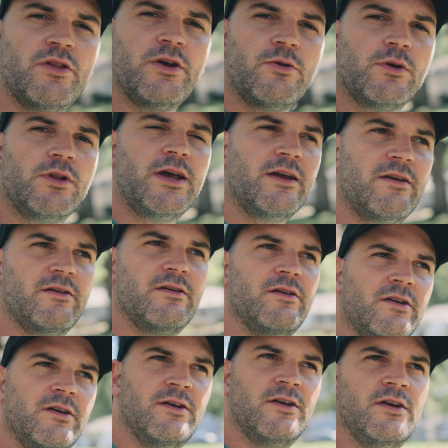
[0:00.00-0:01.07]
They were like,
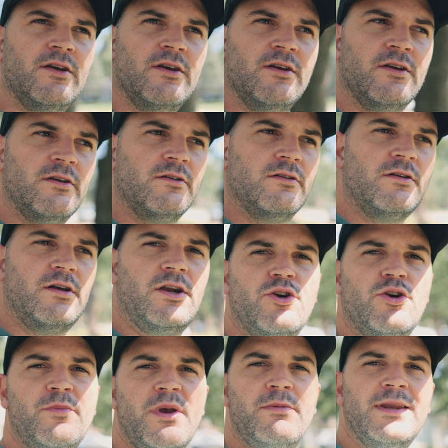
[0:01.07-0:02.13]
I
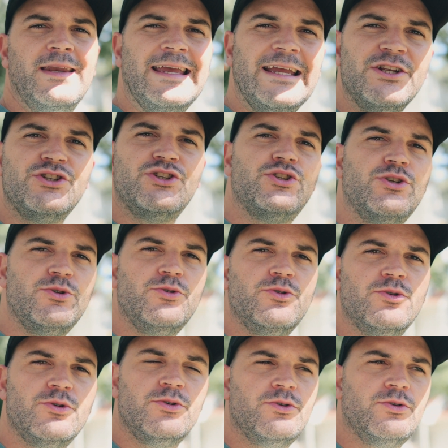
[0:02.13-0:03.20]
maybe an inch
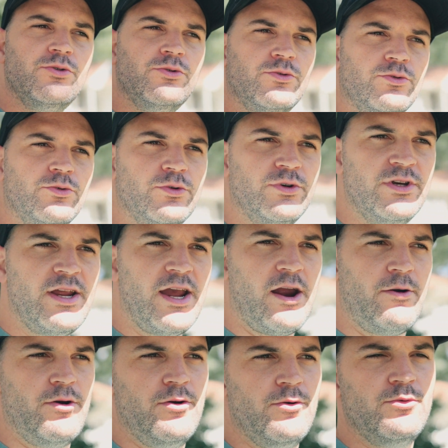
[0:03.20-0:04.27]
too
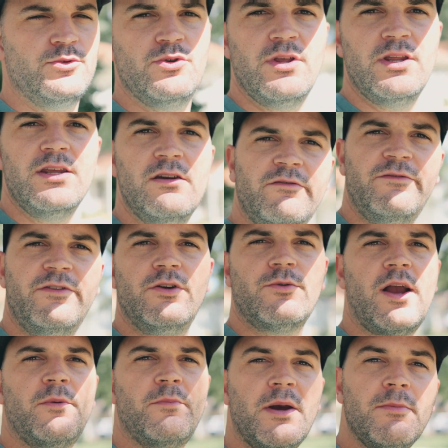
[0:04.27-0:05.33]
narrow. So they didn't fit
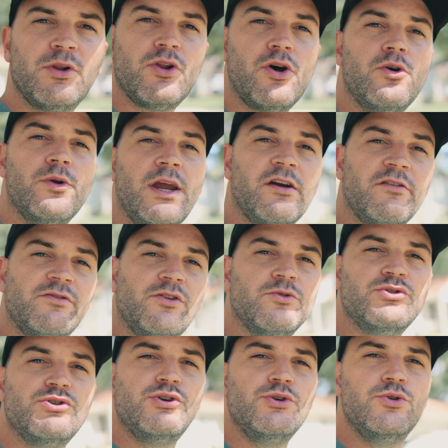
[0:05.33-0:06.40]
around my Malone
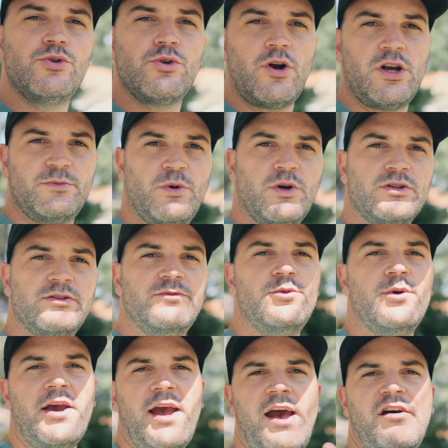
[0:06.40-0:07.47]
Airflow 2 crossbars. If
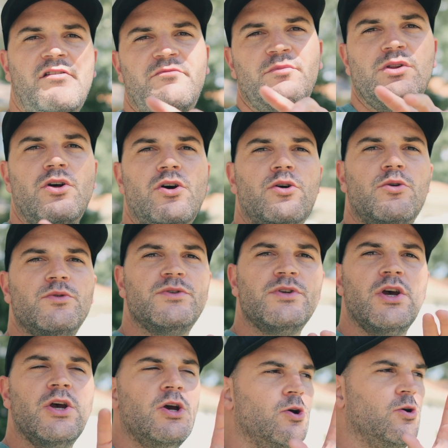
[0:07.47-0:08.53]
you have Malones
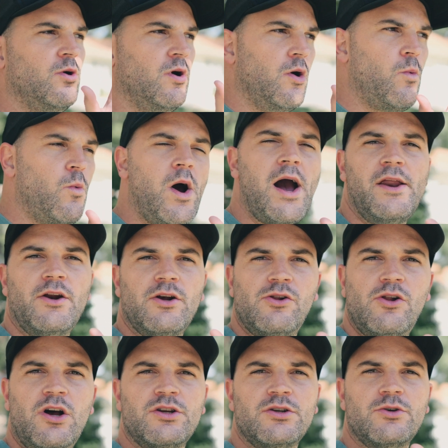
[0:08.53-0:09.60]
or a wider
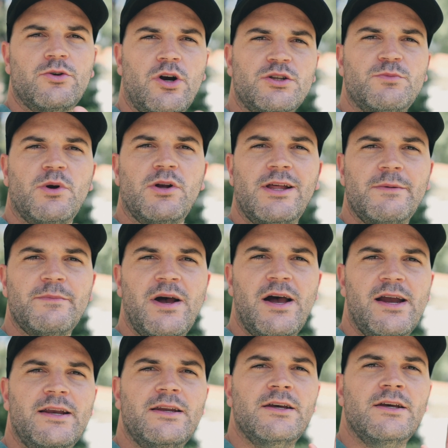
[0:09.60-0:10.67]
crossbar like
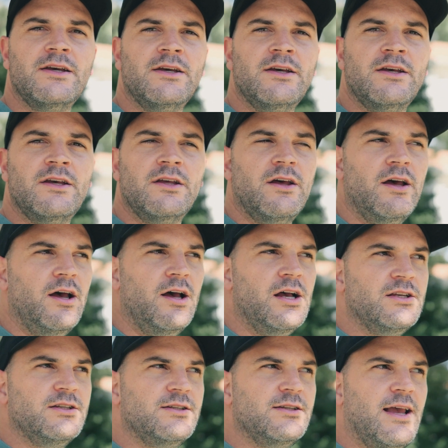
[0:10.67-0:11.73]
mine,
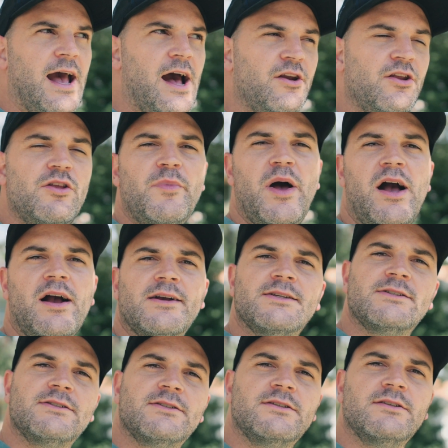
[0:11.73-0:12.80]
out of the
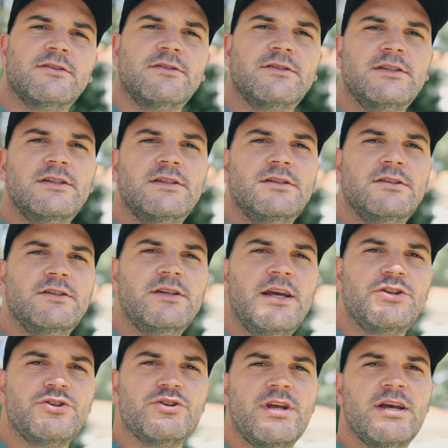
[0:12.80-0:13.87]
box, the
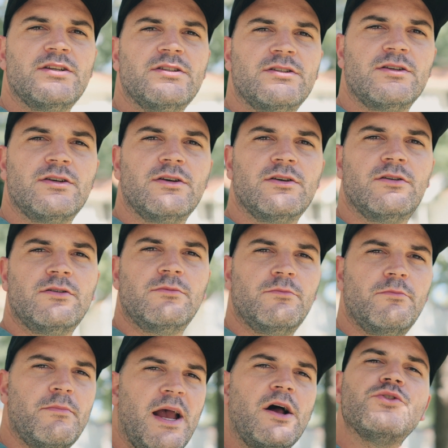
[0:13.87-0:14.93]
Naturnest
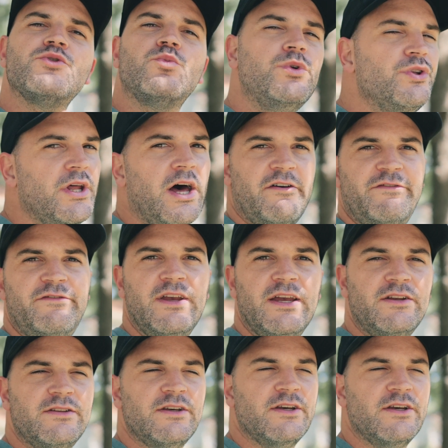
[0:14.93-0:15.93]
mounts will not fit.